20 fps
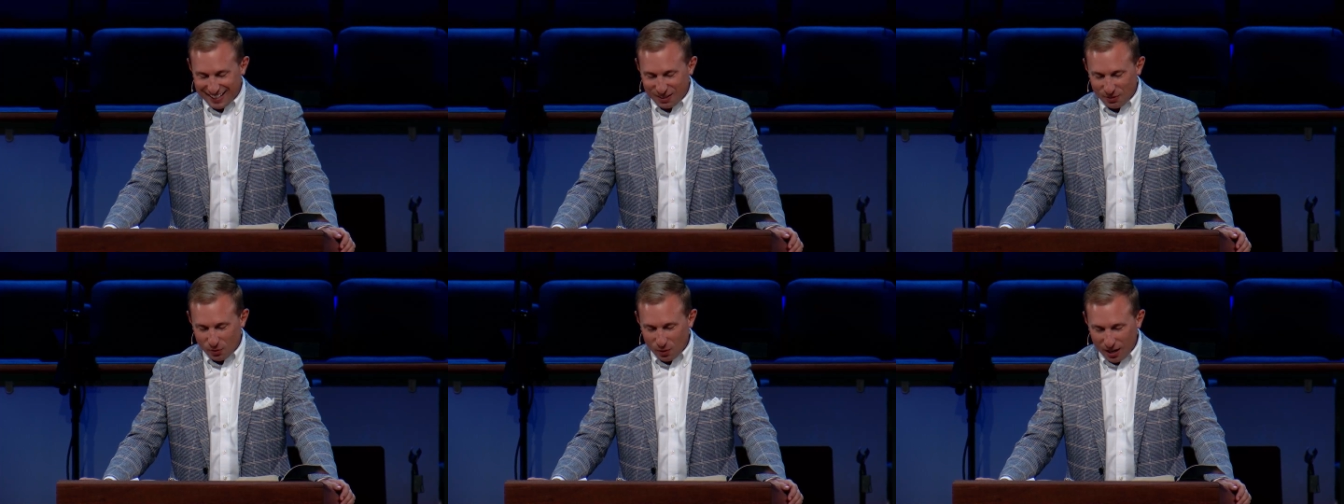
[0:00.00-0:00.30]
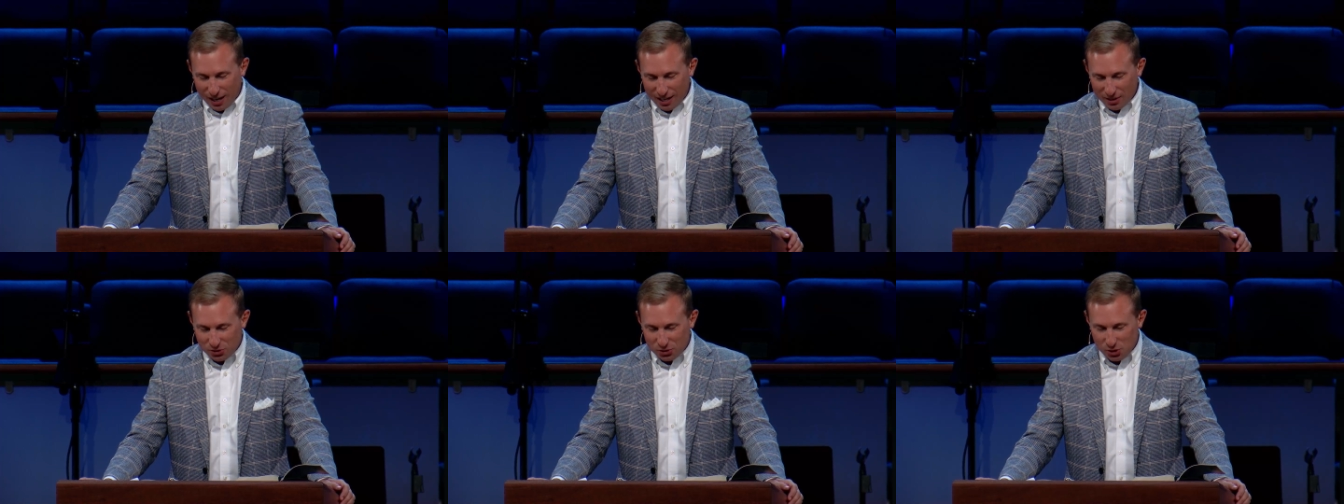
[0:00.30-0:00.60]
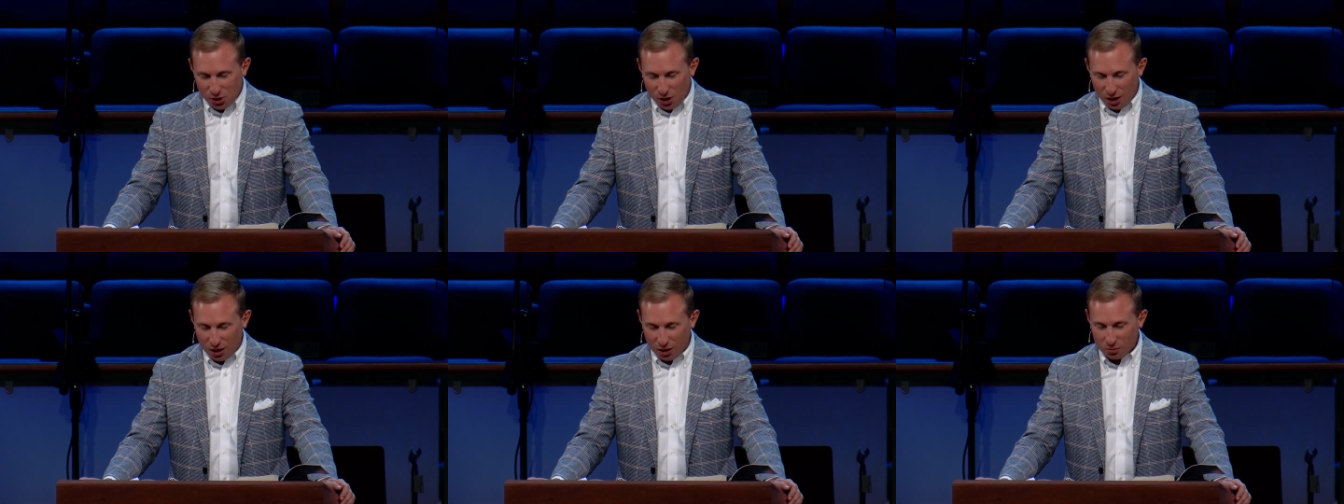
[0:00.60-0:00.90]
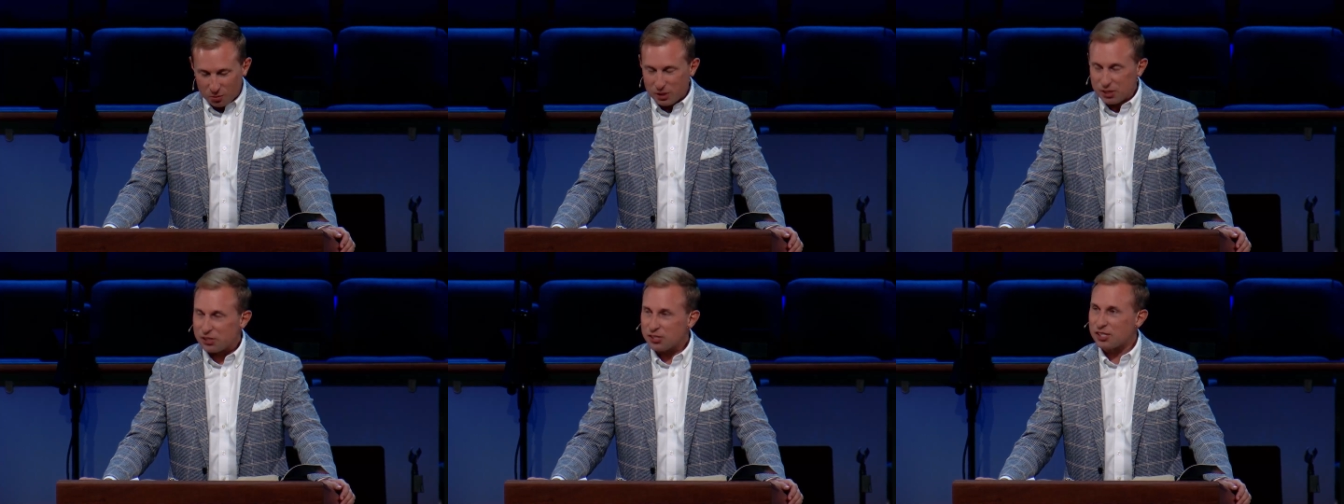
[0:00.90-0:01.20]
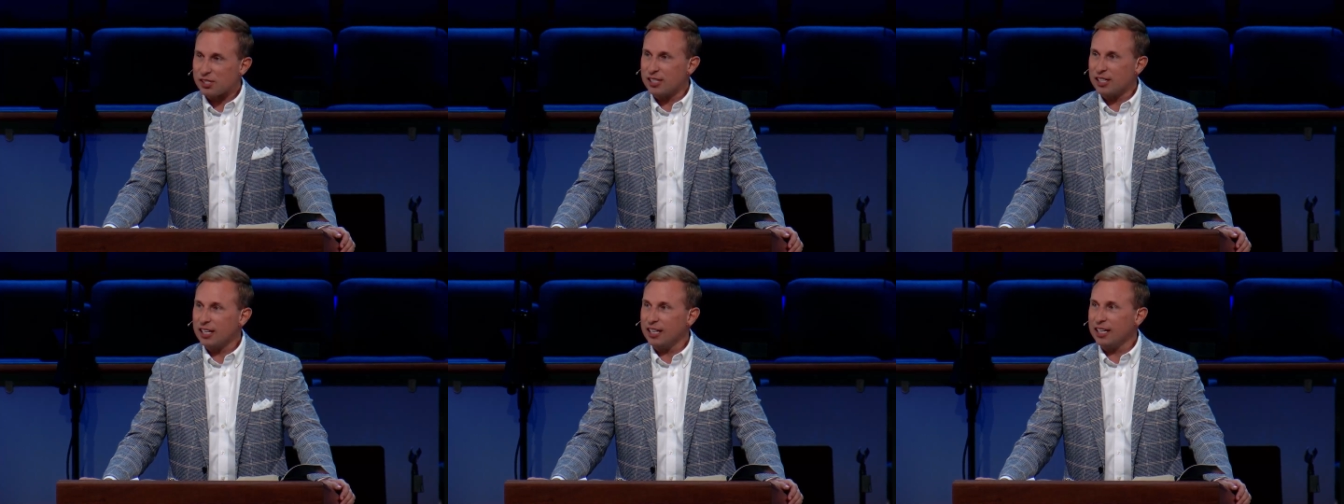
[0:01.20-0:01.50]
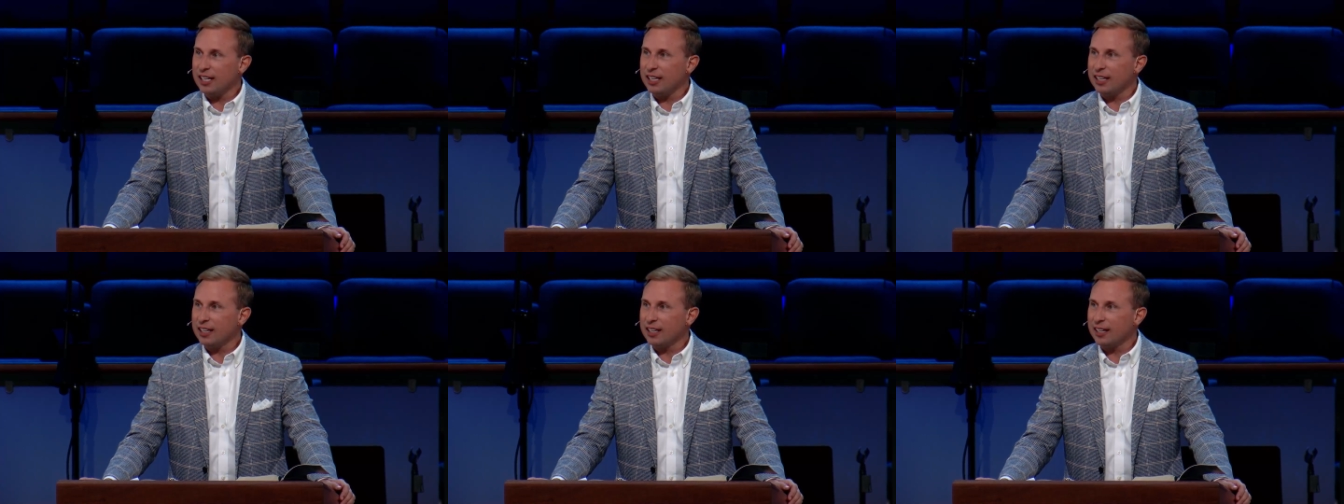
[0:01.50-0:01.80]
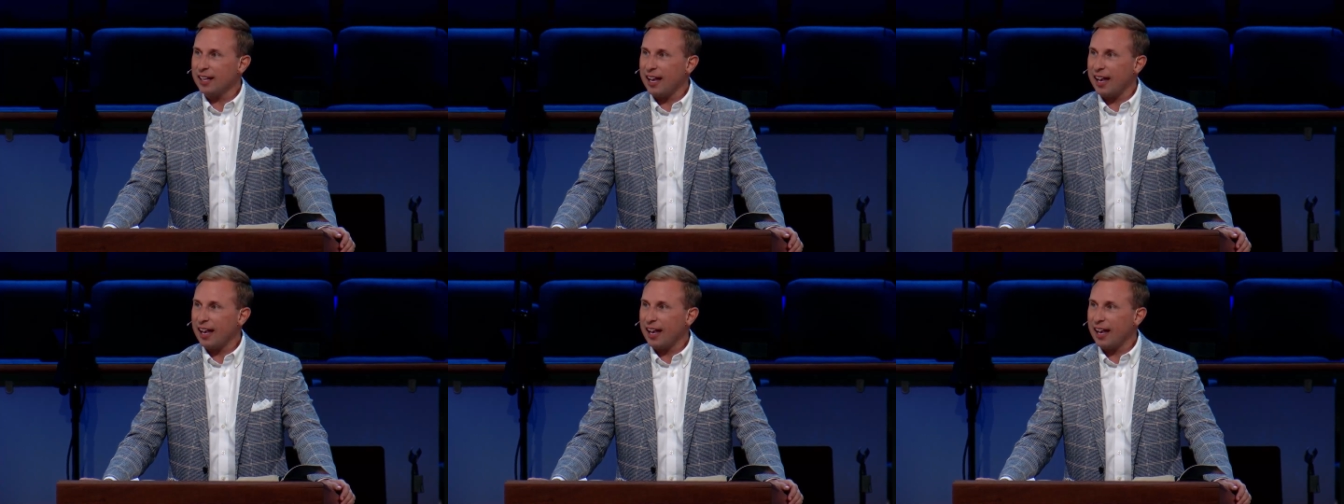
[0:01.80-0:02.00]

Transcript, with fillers: What I saw was the